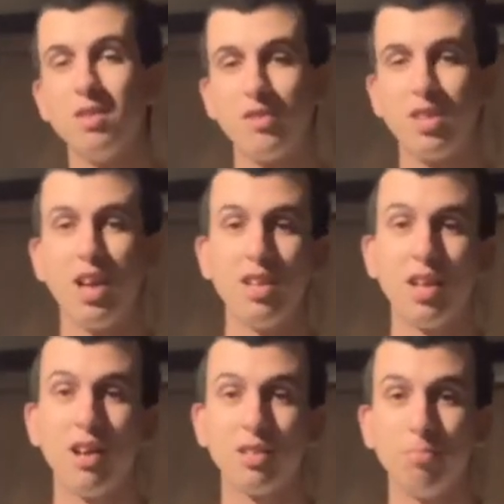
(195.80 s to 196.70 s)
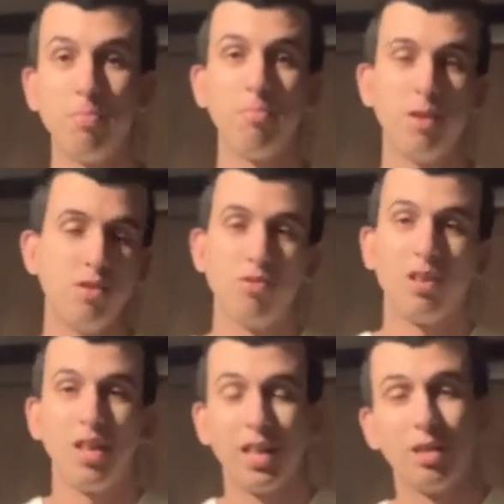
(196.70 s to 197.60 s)
ten dollars a piece. You
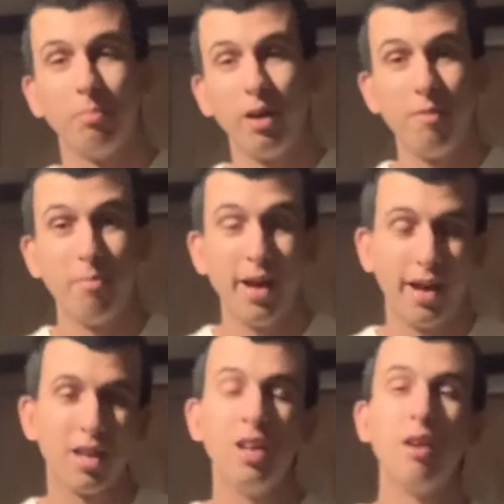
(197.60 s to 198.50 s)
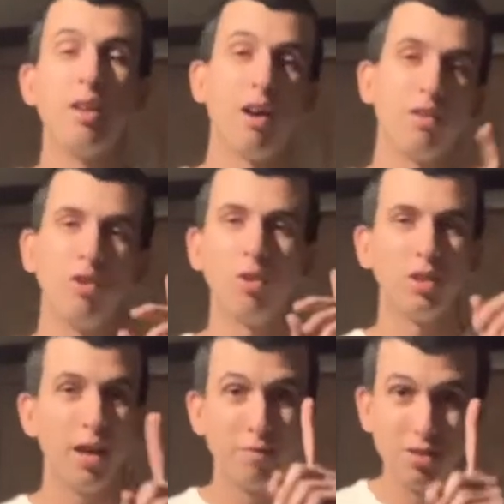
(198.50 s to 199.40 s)
can get the money back. Yeah, you
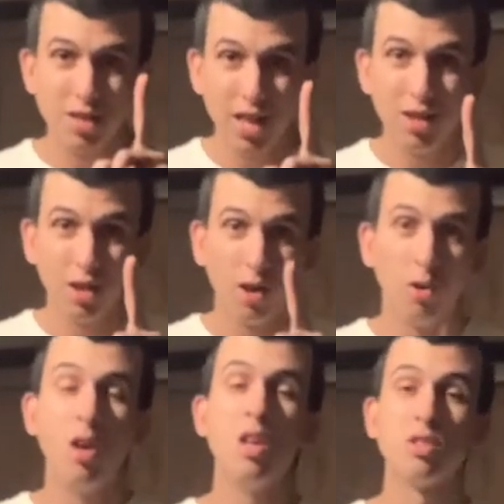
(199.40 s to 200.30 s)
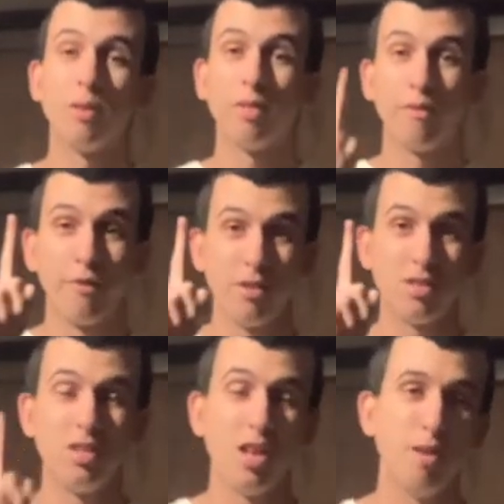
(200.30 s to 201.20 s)
only have a day though. So on the
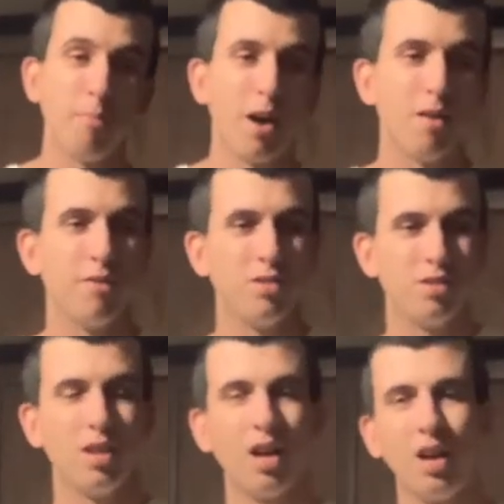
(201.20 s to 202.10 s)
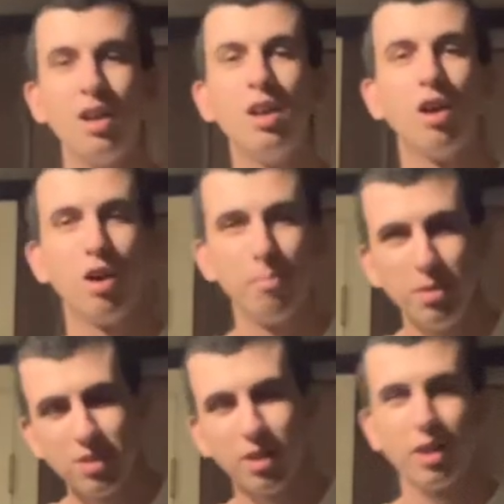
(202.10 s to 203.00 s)
first day you buy a VCR, or a
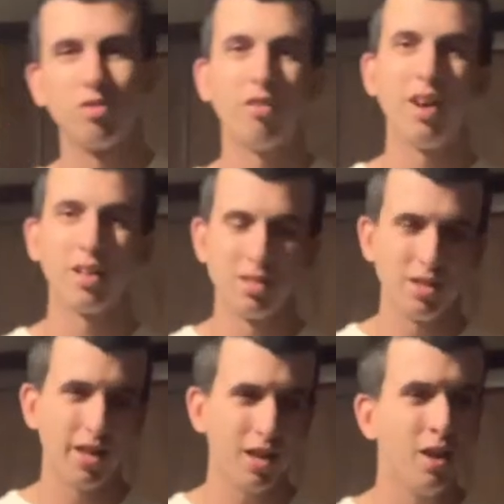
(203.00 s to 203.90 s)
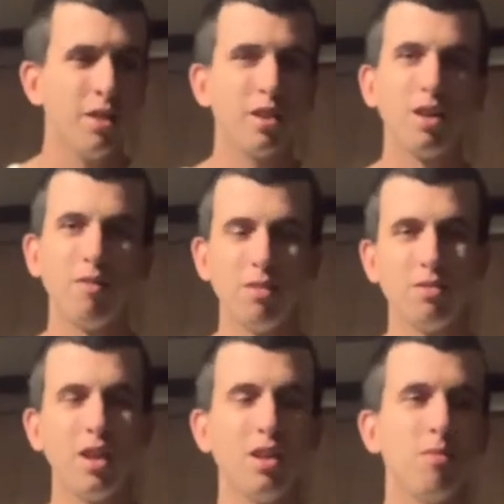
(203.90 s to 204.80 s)
piece of electronics there to give you
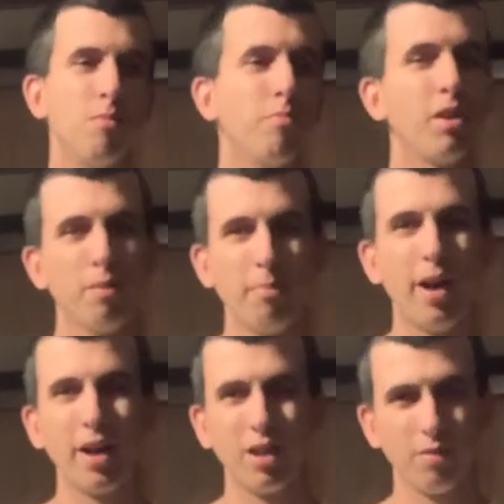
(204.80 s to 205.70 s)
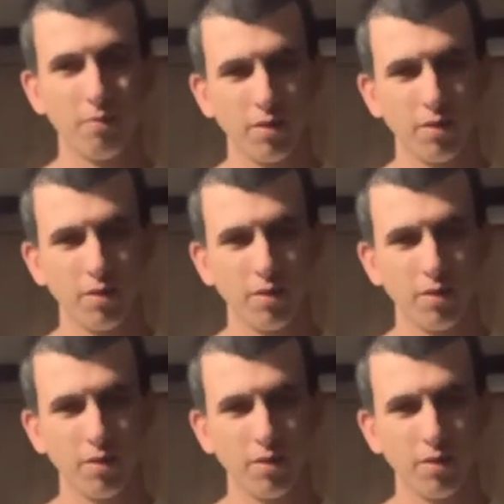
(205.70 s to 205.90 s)
data and bring it back.